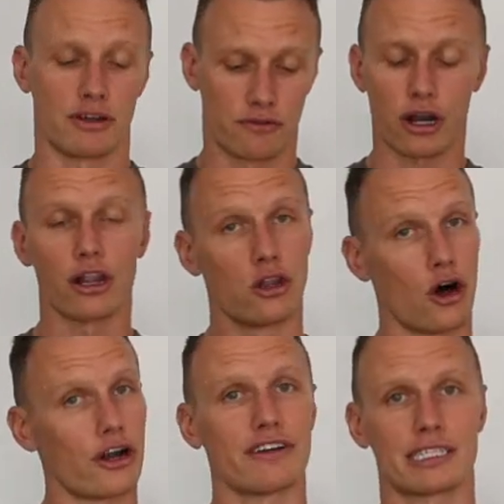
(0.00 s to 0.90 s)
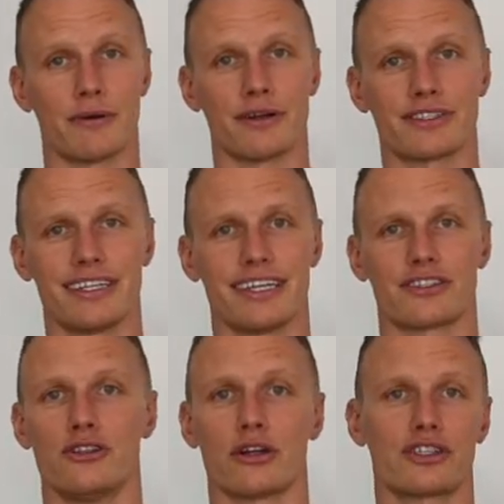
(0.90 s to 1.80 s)
So I've got a lot of experience in
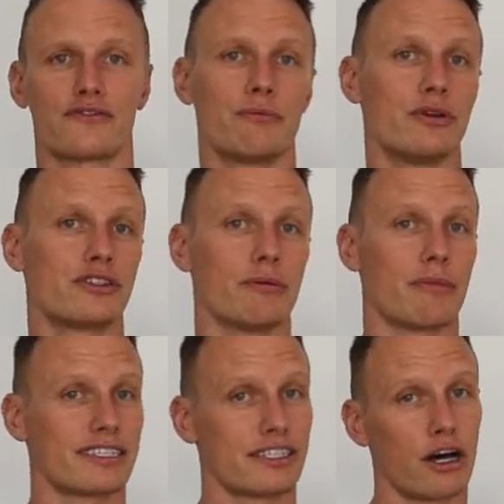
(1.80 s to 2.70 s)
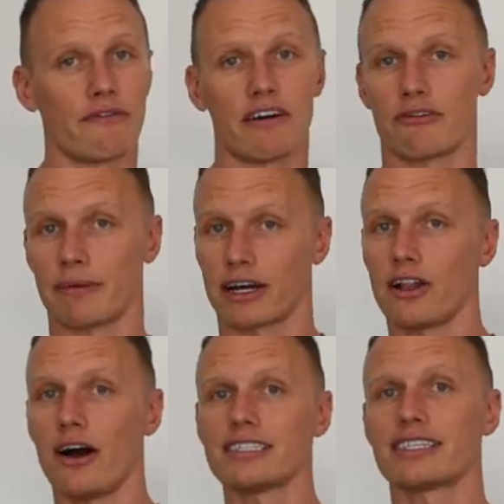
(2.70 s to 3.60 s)
this, not just from using them myself and for my
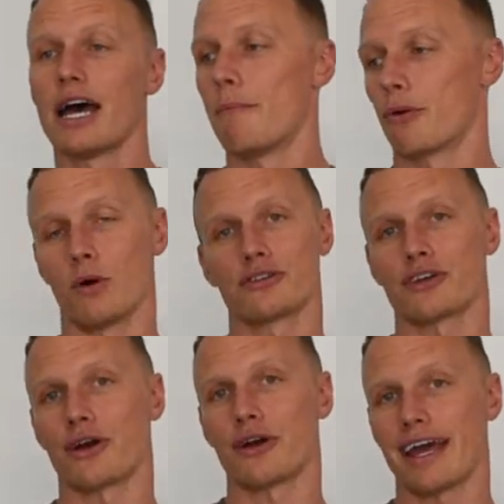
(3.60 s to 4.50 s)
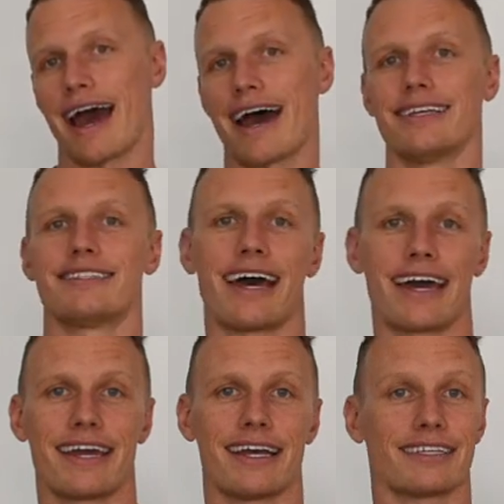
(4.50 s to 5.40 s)
clients, but also as
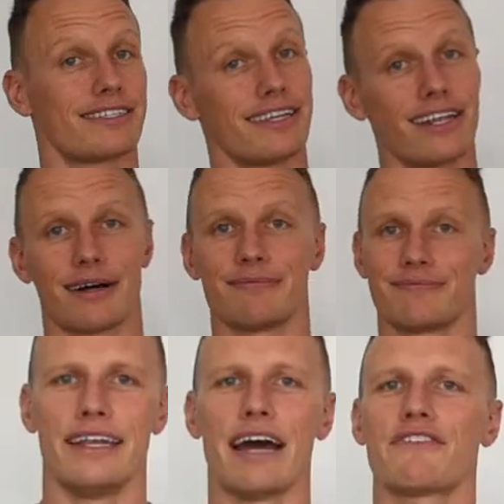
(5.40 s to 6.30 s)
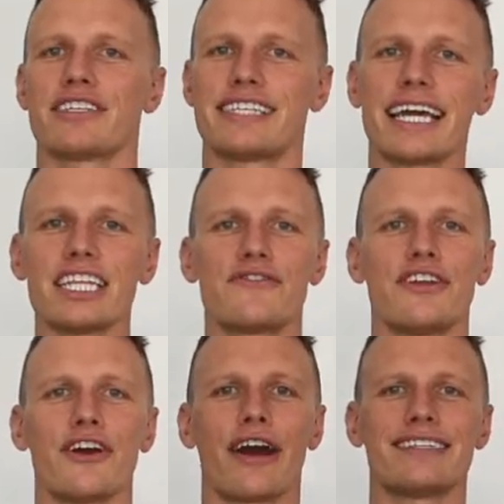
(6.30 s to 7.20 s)
a seller. Now for the sake of this
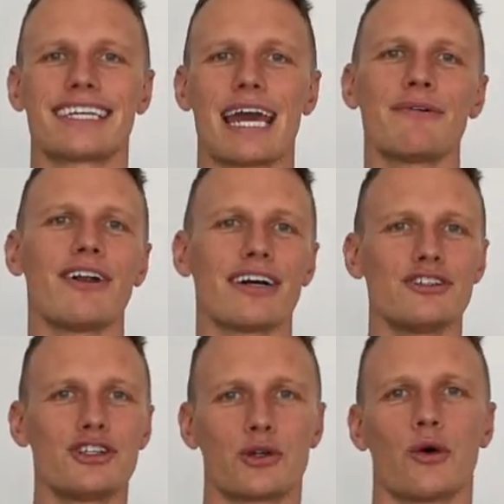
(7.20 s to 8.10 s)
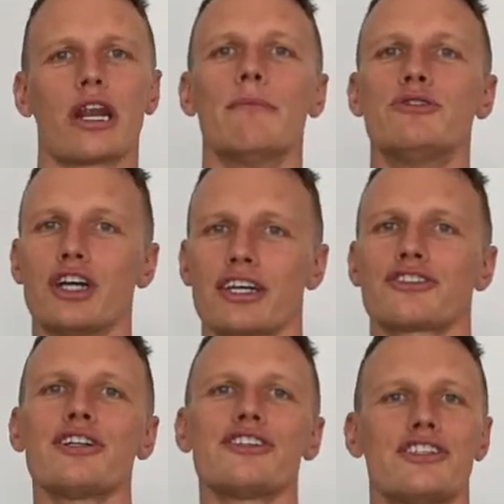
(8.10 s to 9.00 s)
video and to keep it nice and short, I'm
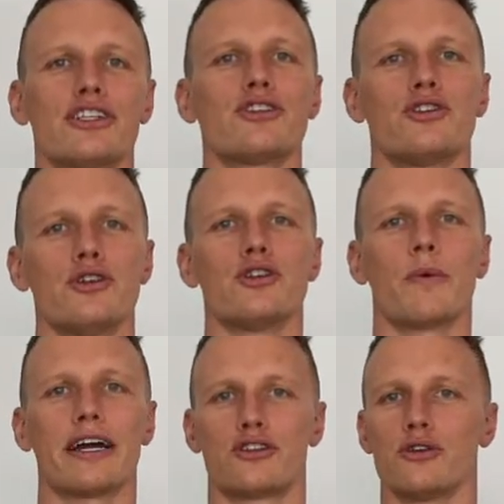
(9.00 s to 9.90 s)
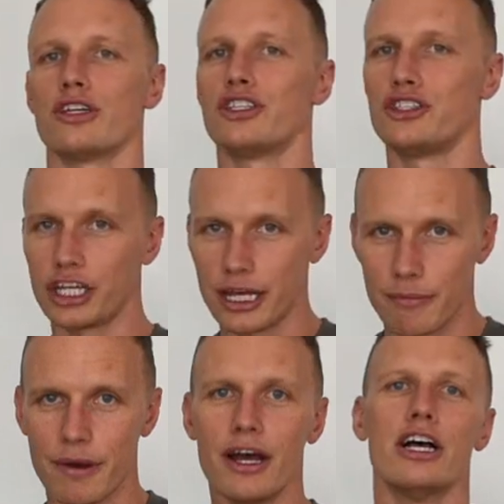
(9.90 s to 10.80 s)
just going to stick to shoes you wear to the
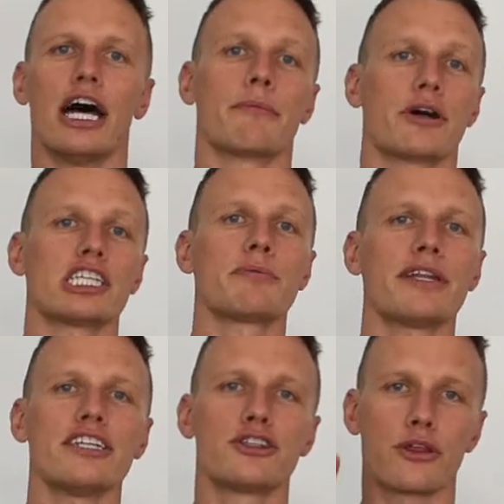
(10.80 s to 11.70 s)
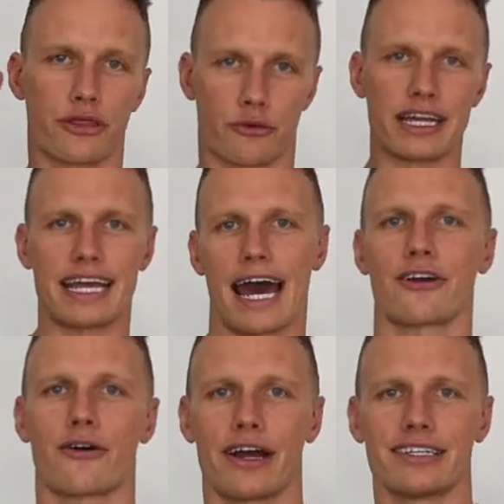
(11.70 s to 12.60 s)
gym, and I'm going to split it into 3
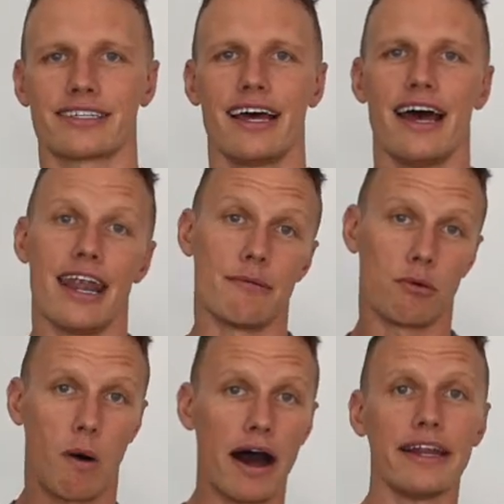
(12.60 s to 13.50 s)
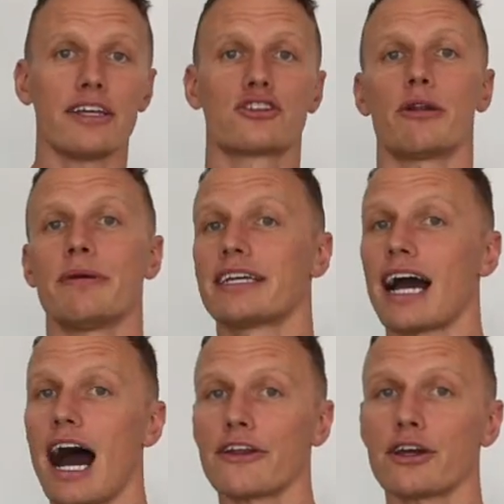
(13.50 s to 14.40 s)
categories. Number 1 is going to be
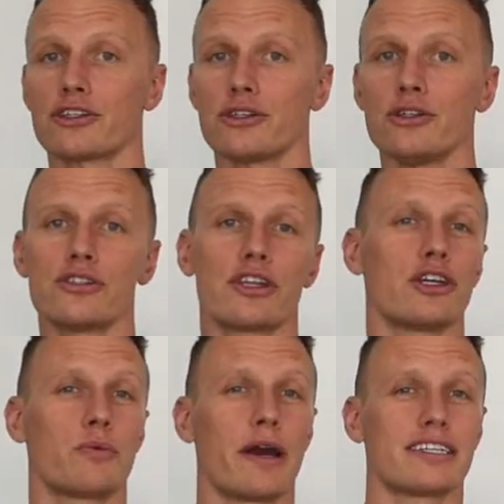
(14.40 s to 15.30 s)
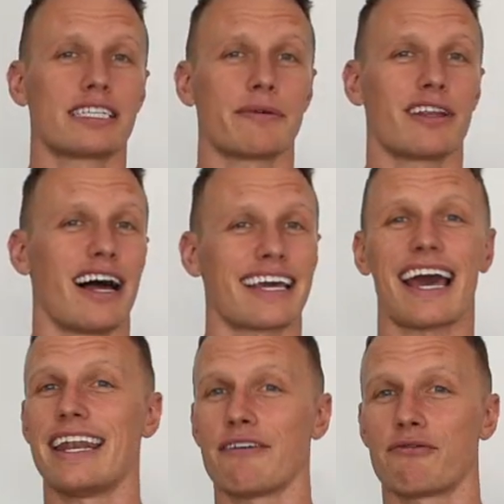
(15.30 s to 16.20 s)
cardio shoes that you'd wear to something like
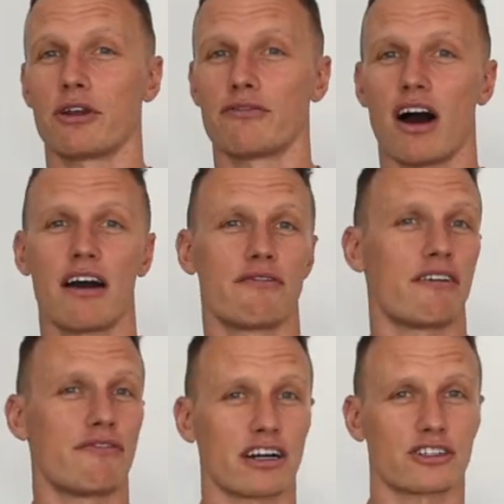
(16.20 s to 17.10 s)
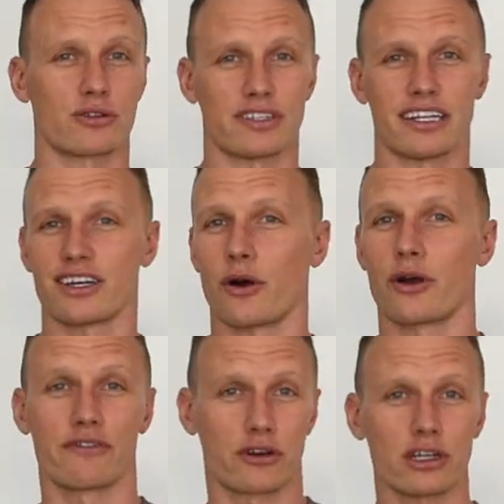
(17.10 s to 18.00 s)
an F45, a functional center,
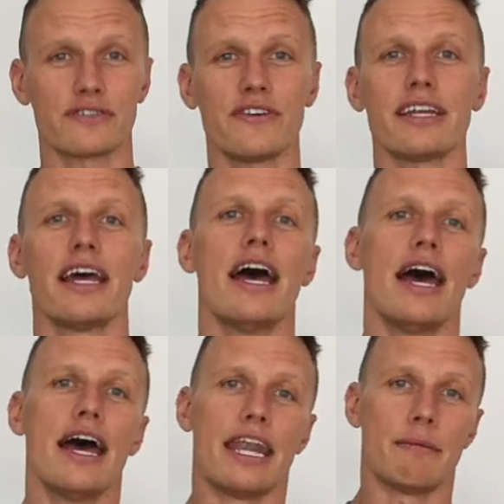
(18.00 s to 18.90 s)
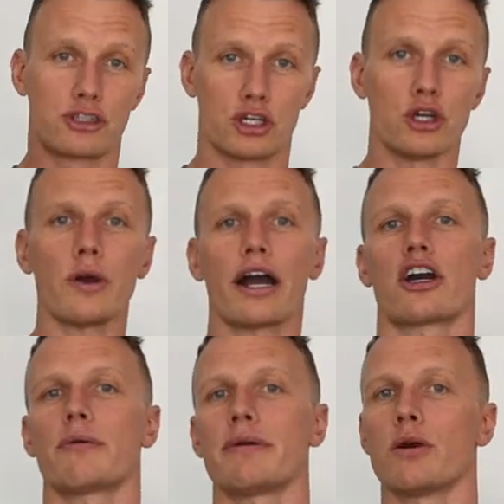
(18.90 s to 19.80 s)
or even CrossFit. Number 2 are
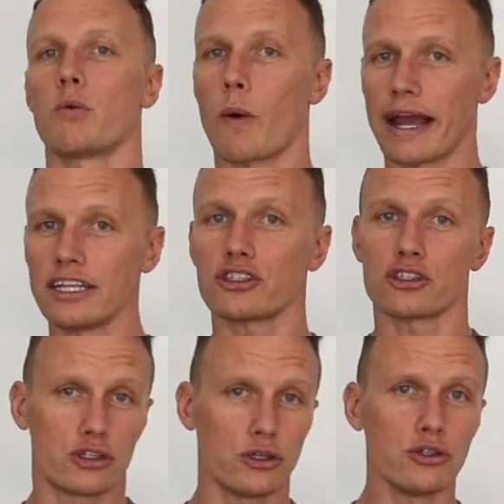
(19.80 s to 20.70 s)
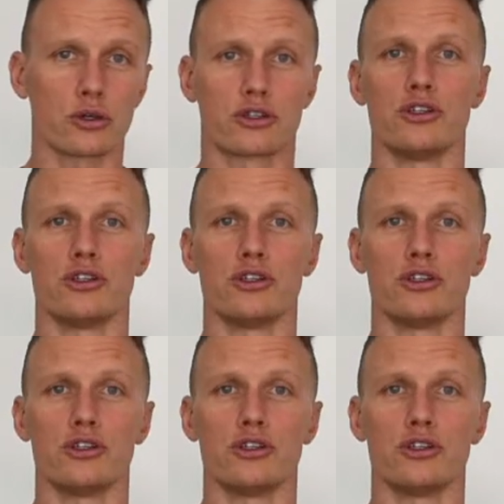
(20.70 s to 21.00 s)
going to be weight shoes or